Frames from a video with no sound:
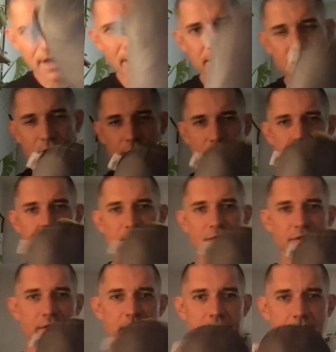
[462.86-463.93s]

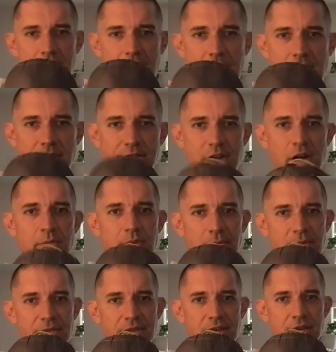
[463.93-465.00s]
used a Tarp
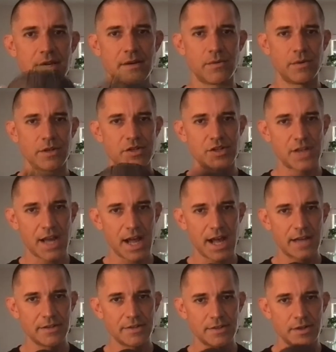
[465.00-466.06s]
and Bivy, which
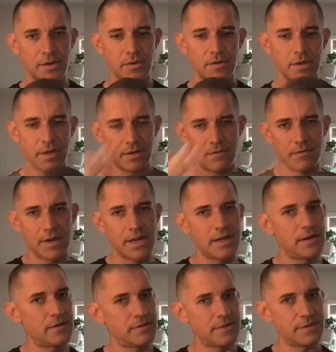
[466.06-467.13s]
I sewed right
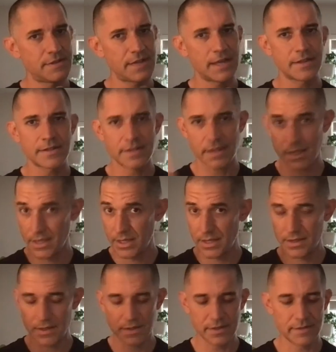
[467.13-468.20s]
here at this desk
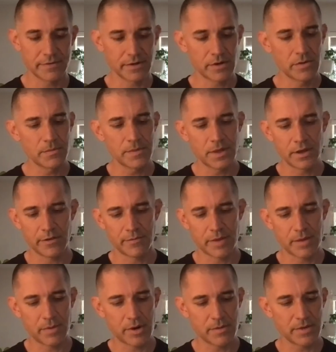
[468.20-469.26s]
in this living room of
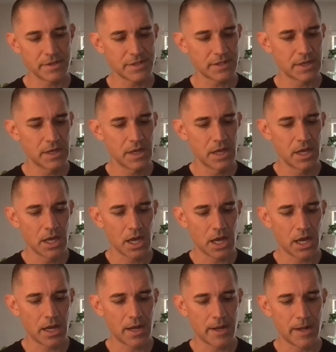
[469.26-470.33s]
my apartment.
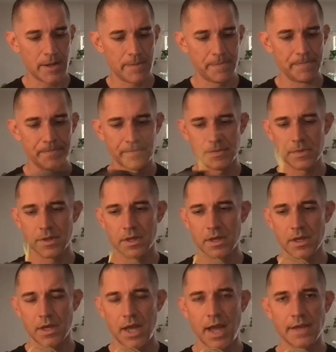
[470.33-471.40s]

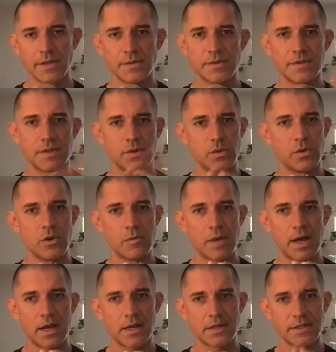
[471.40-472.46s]
I used the Uno
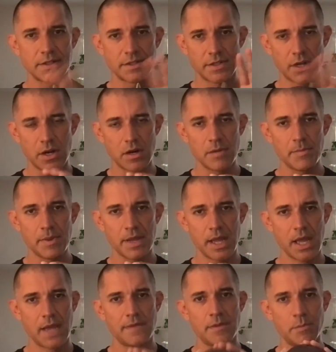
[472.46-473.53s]
Mas Tarp
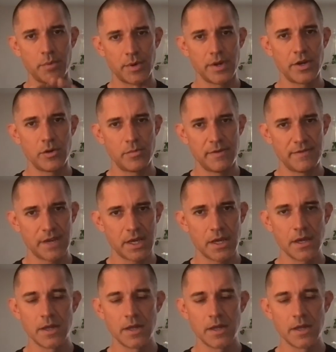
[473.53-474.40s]
and the Burrito Bivy.